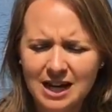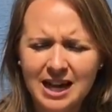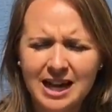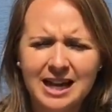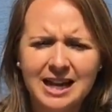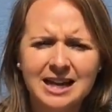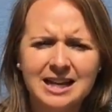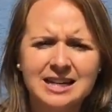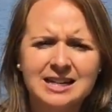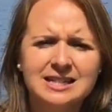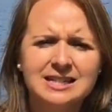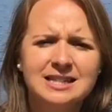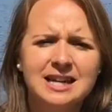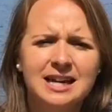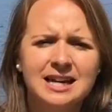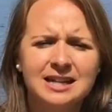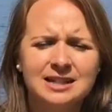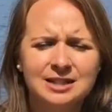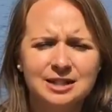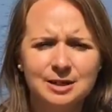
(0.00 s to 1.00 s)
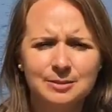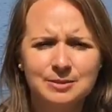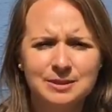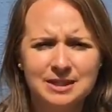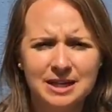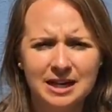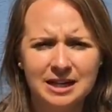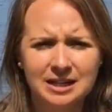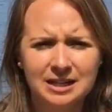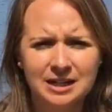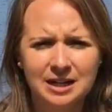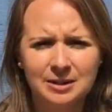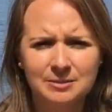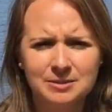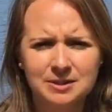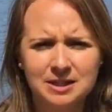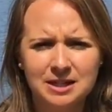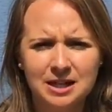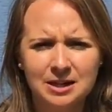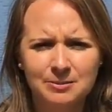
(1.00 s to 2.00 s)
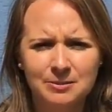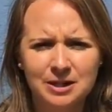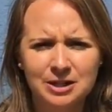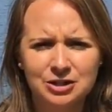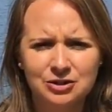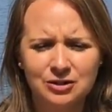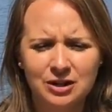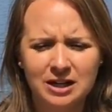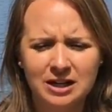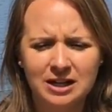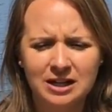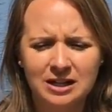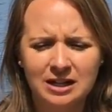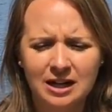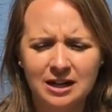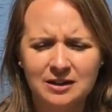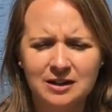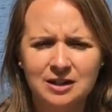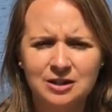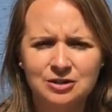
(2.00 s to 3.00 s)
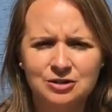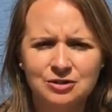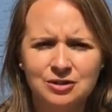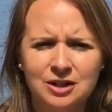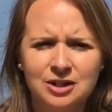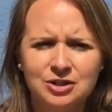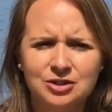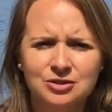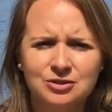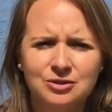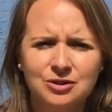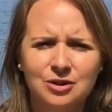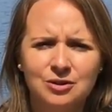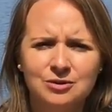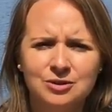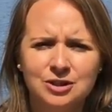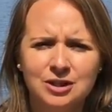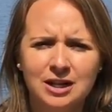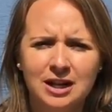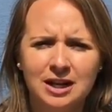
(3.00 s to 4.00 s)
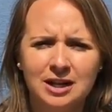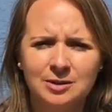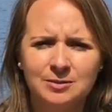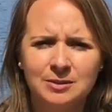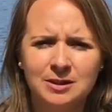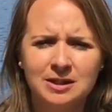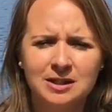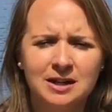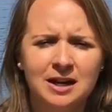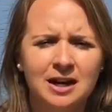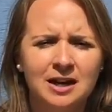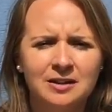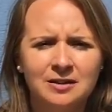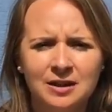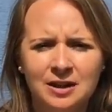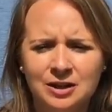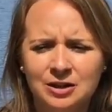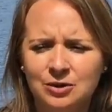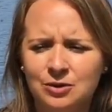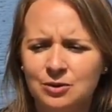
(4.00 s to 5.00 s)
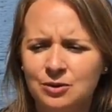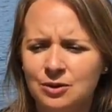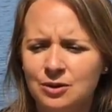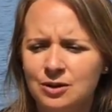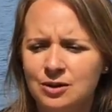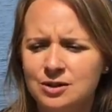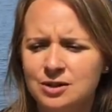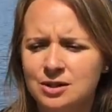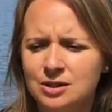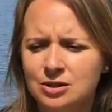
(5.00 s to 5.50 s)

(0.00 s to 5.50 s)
And I ended up signing up to get my training at the International Coach Academy, an online course.